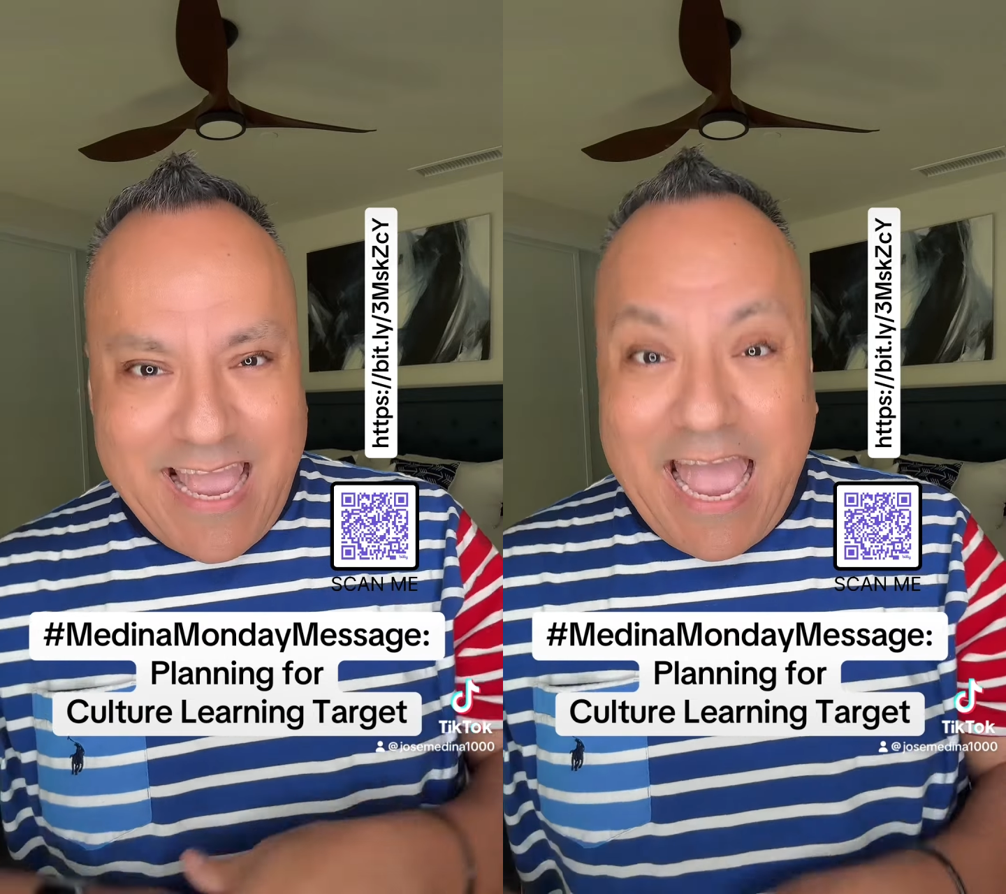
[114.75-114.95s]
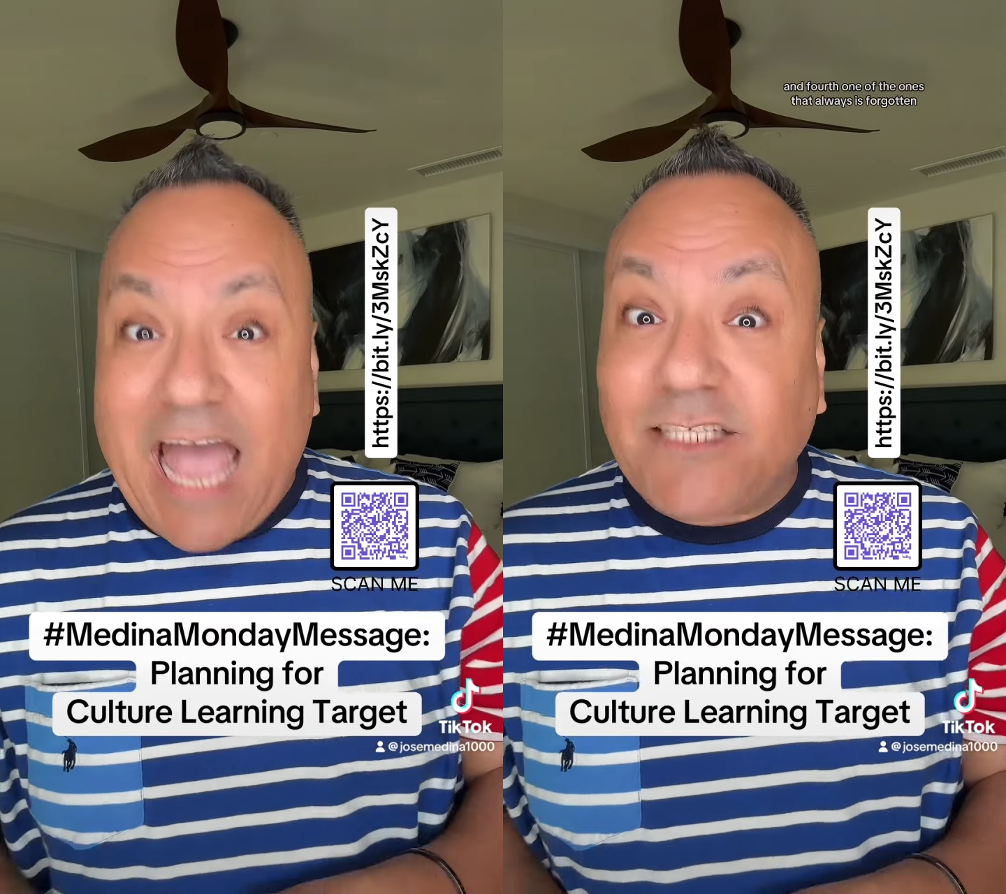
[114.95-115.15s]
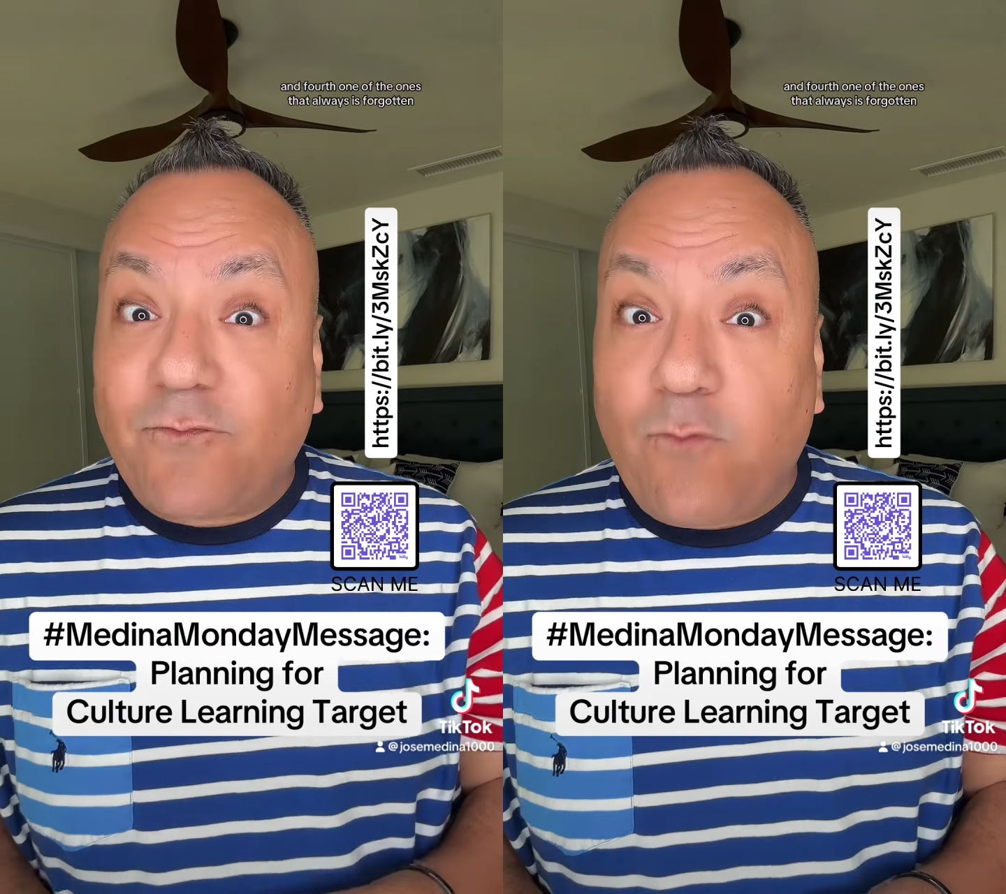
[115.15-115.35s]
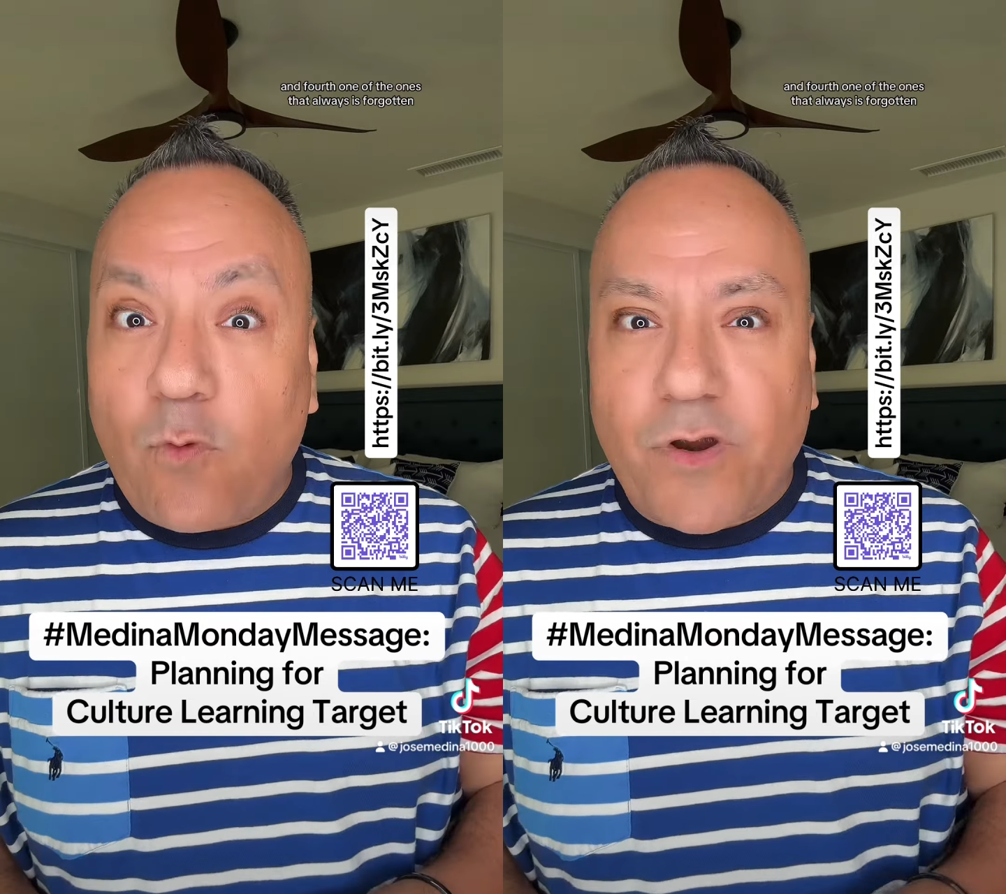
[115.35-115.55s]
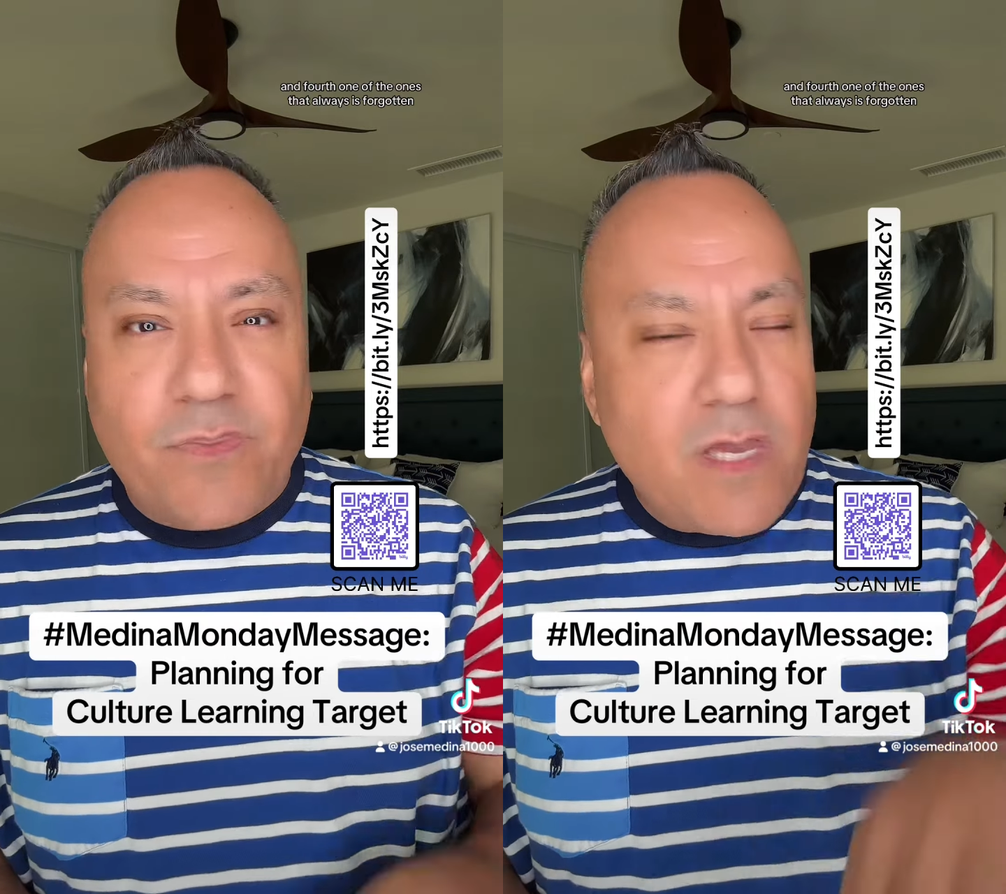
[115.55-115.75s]
And
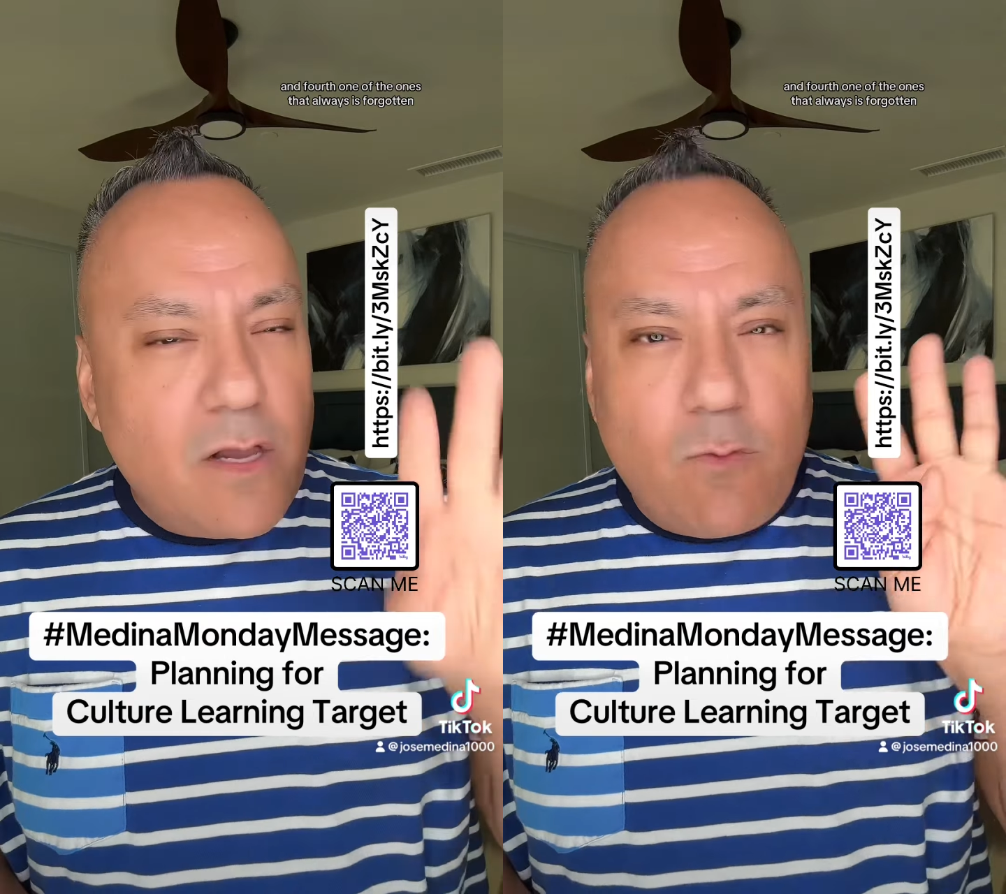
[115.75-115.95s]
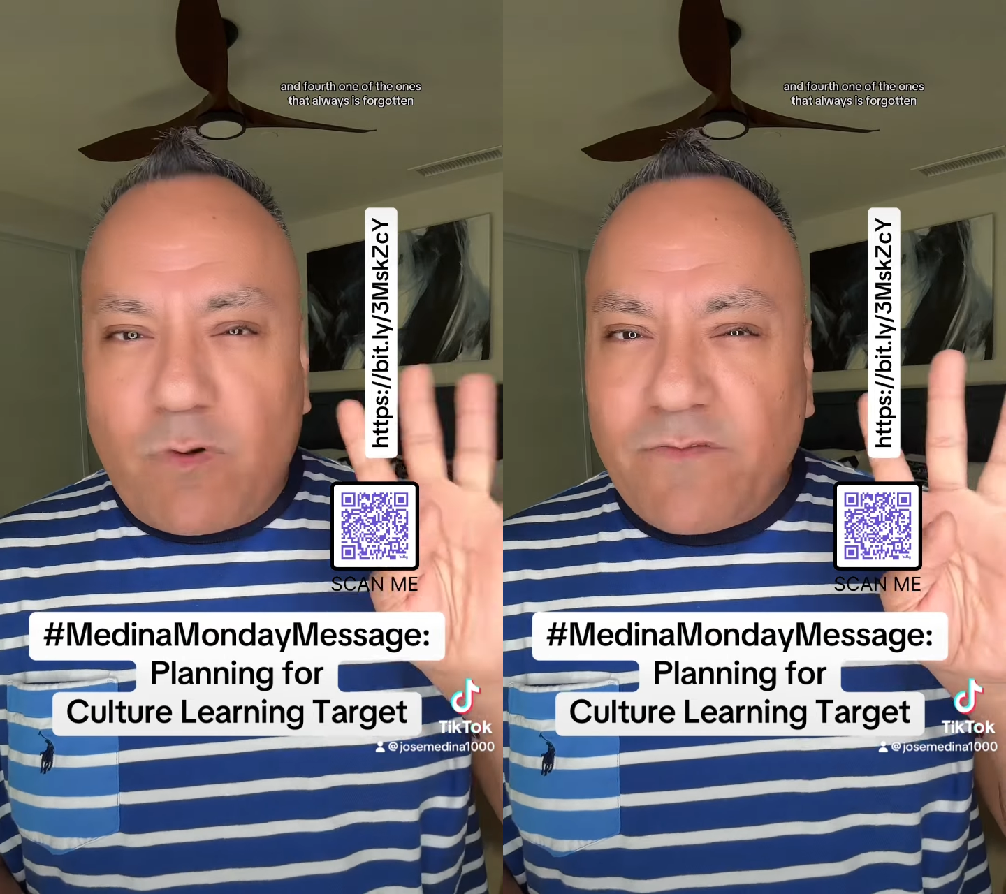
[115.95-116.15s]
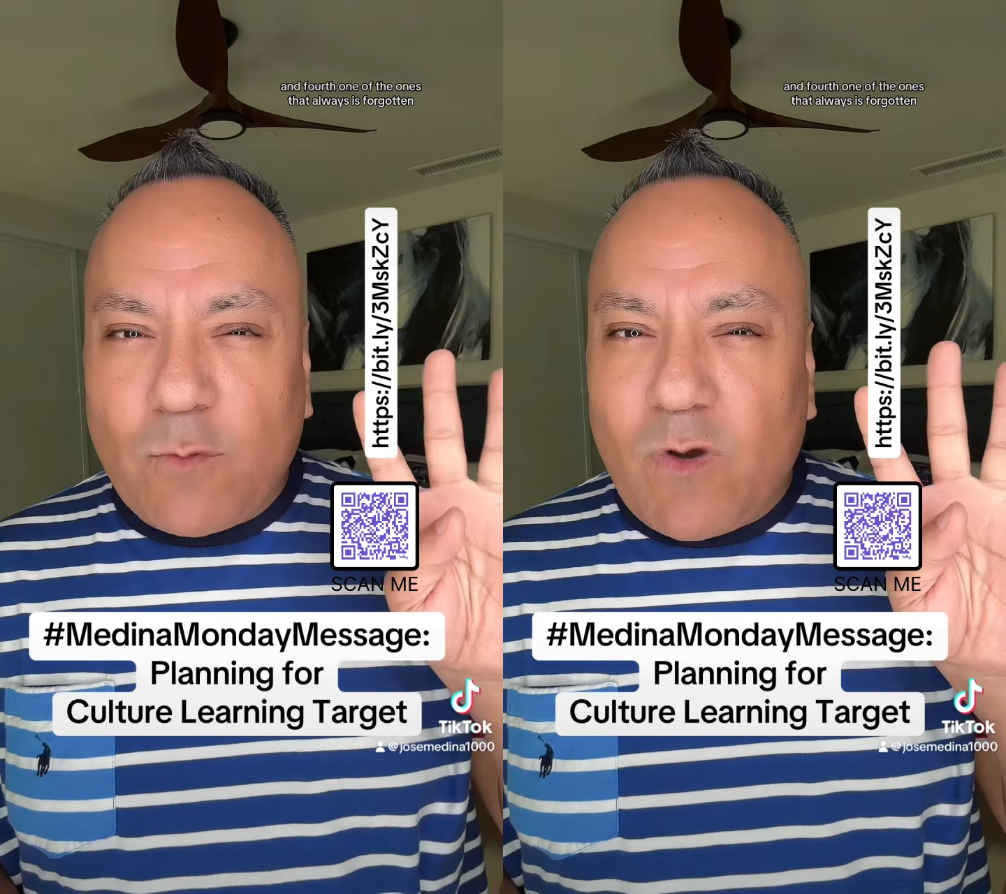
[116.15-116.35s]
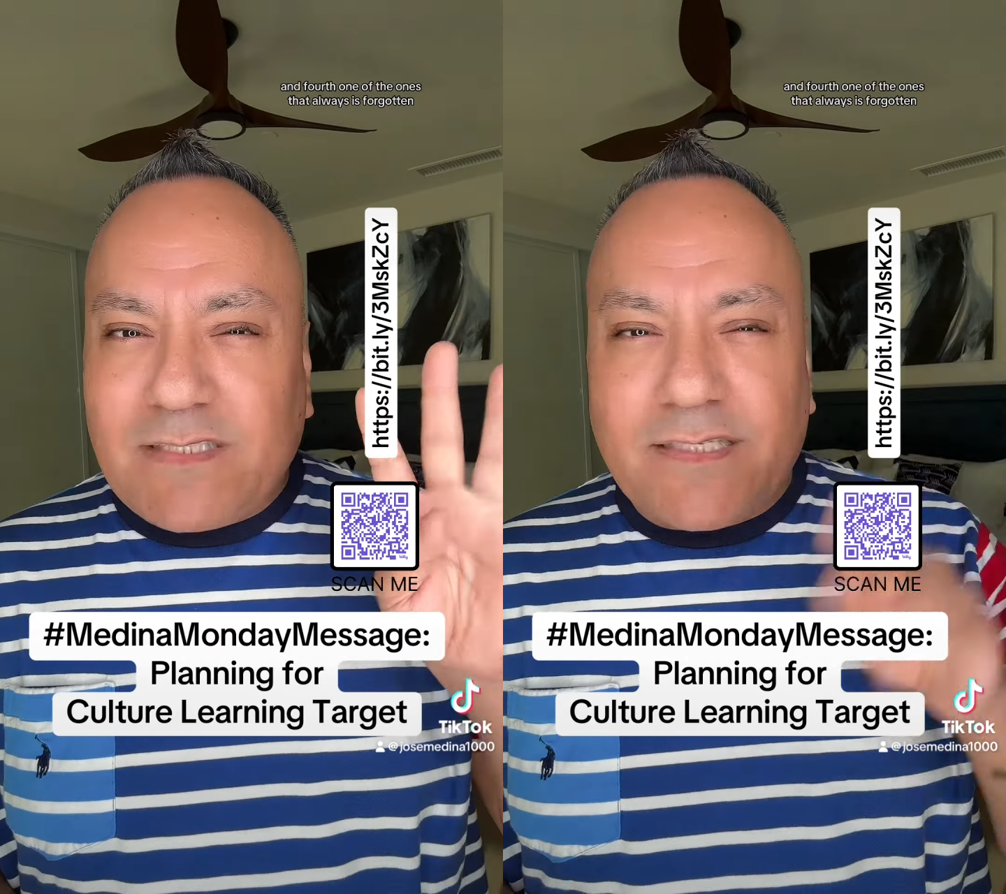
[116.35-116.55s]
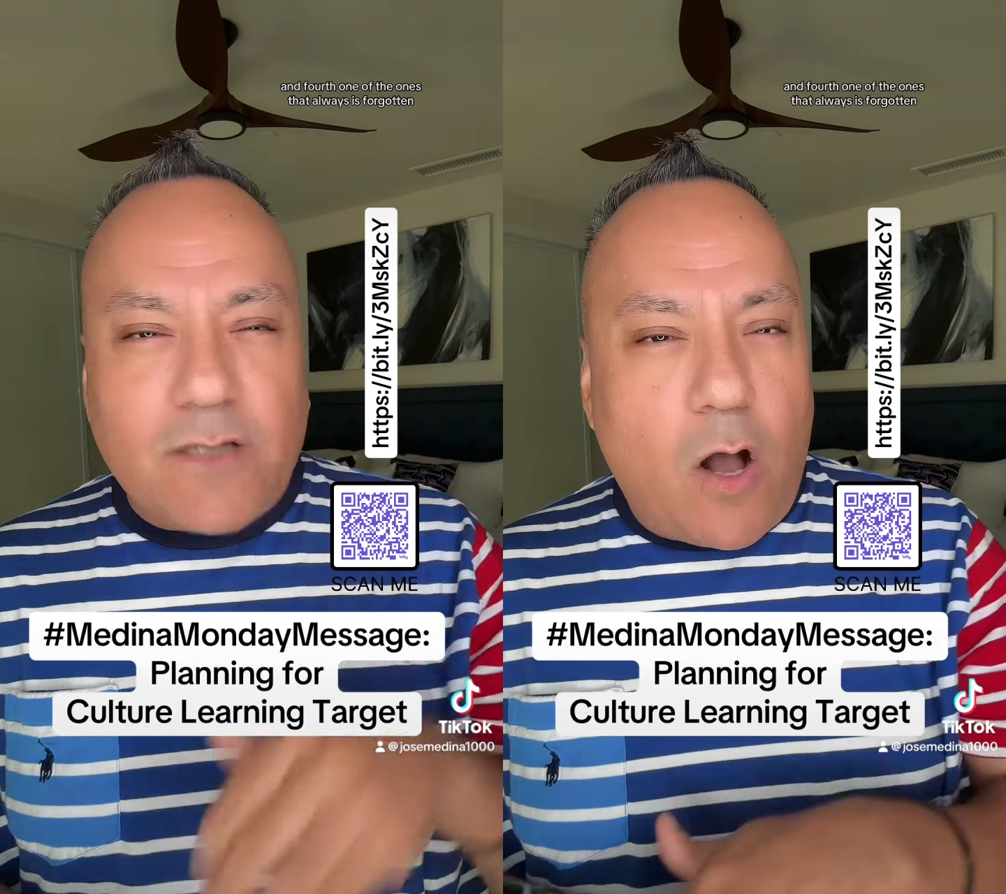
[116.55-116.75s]
fourth, one of the ones that